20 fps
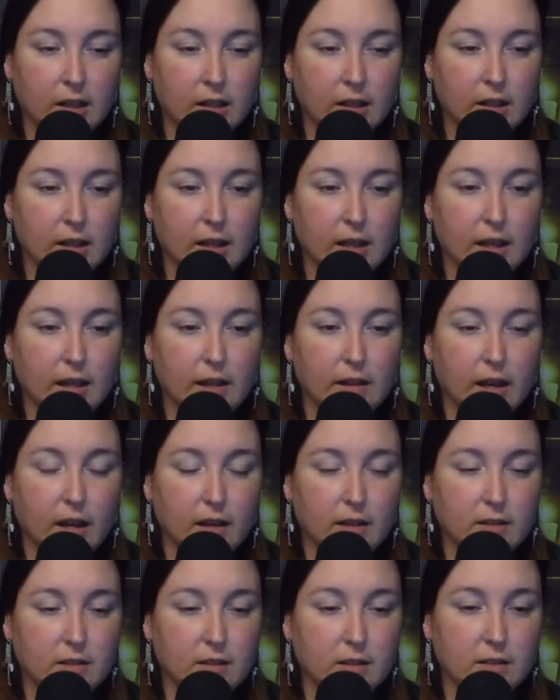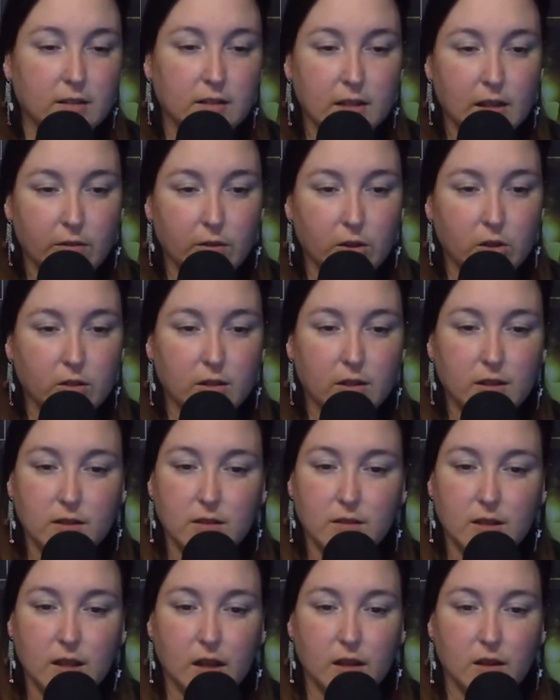It led us in several
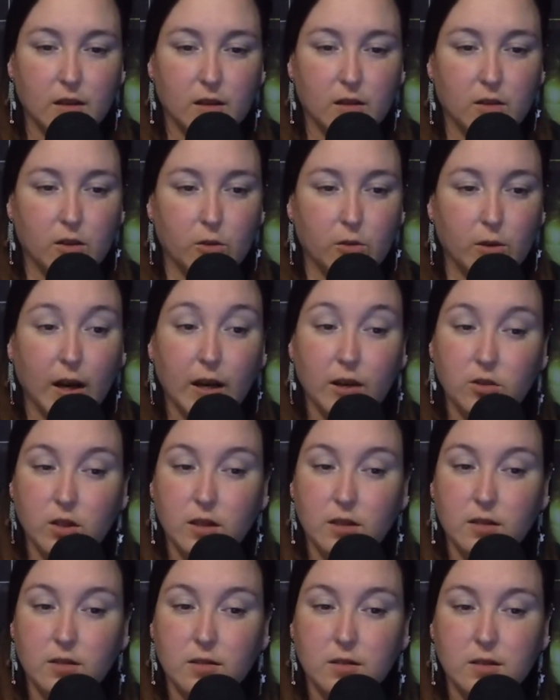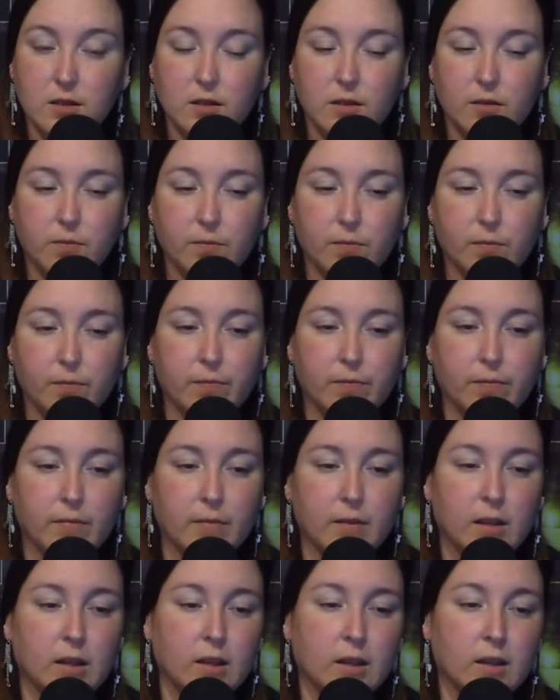distinct directions.
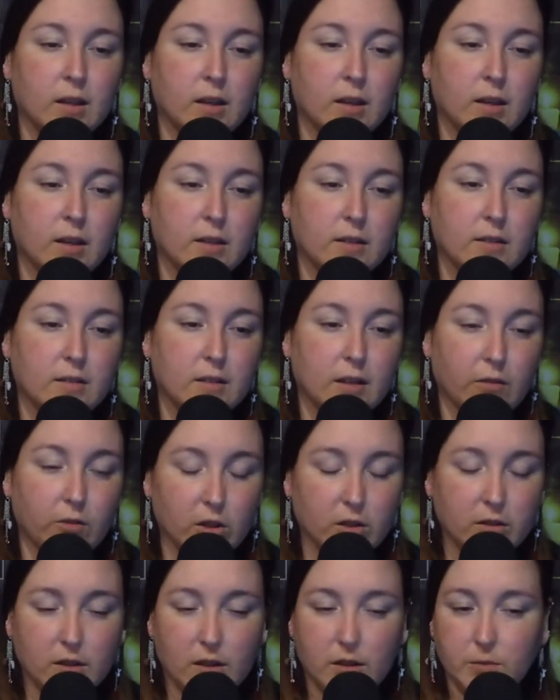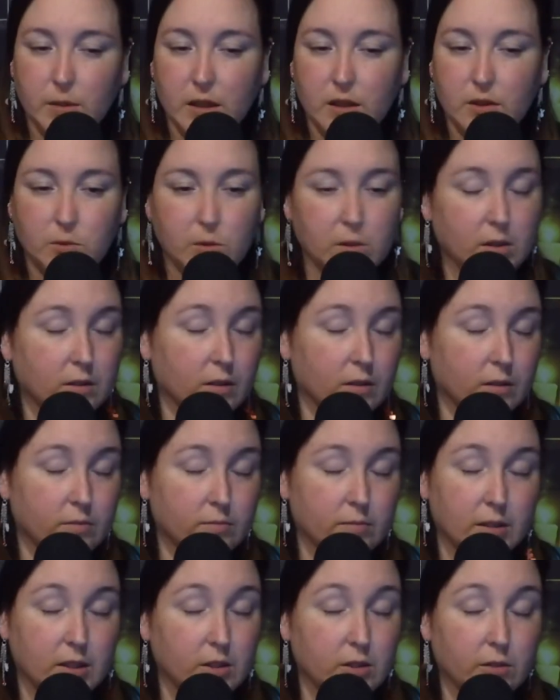Several suspects were
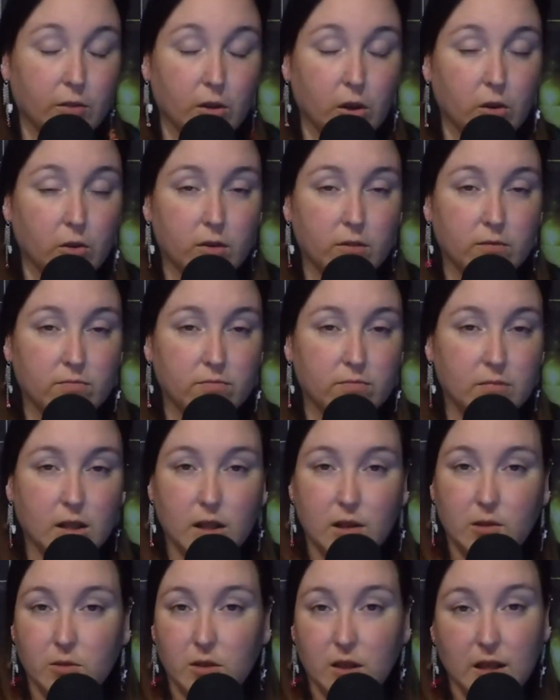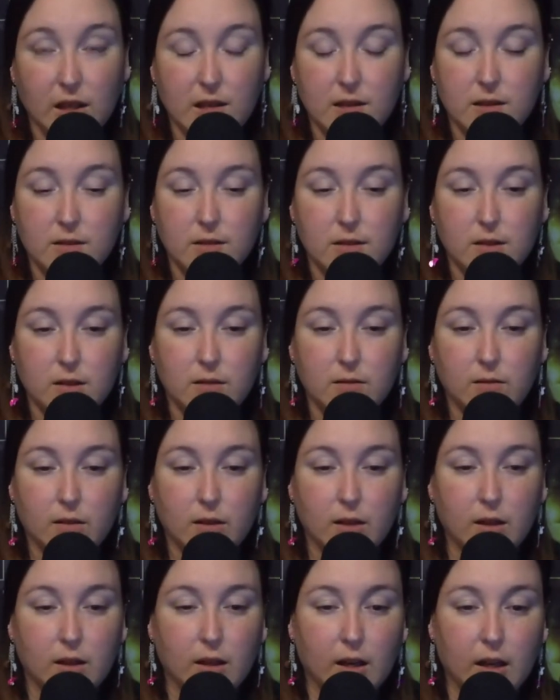interviewed and released,
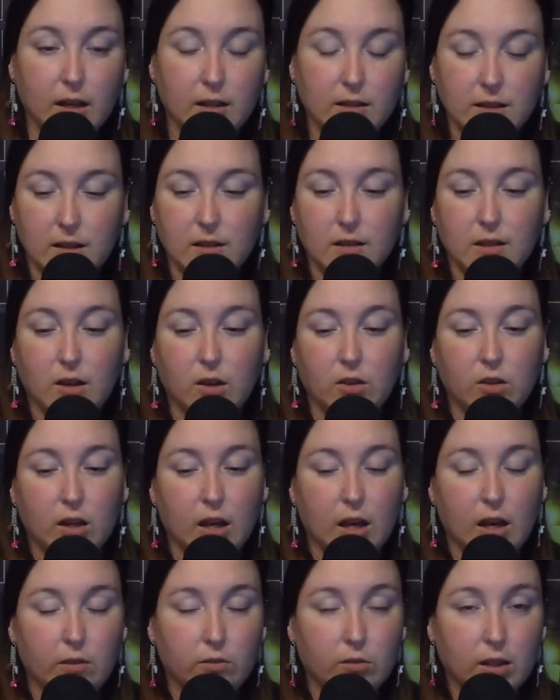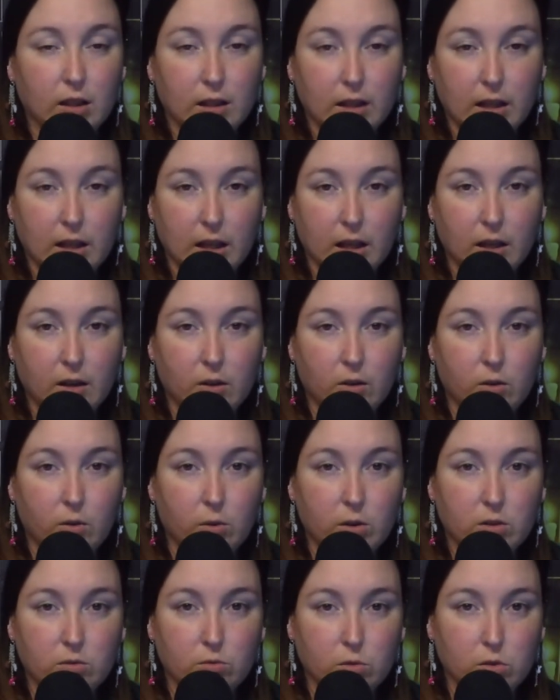and nearly every lead
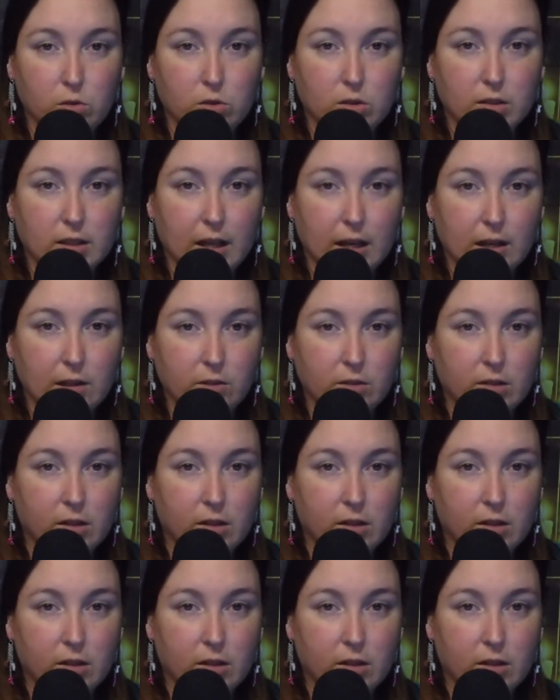was ruled out.